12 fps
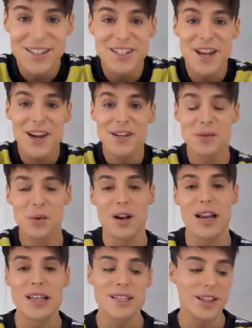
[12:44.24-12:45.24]
next
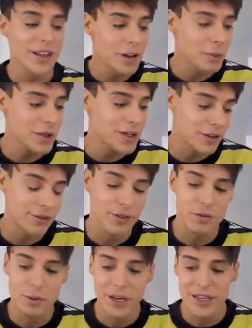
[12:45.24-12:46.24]
one is a little bit
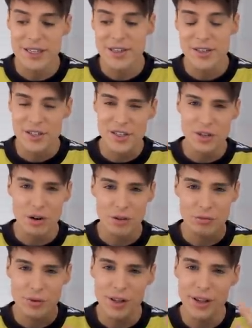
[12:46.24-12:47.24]
different because this is
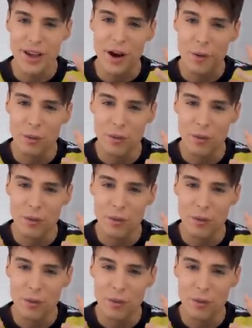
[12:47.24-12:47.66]
not really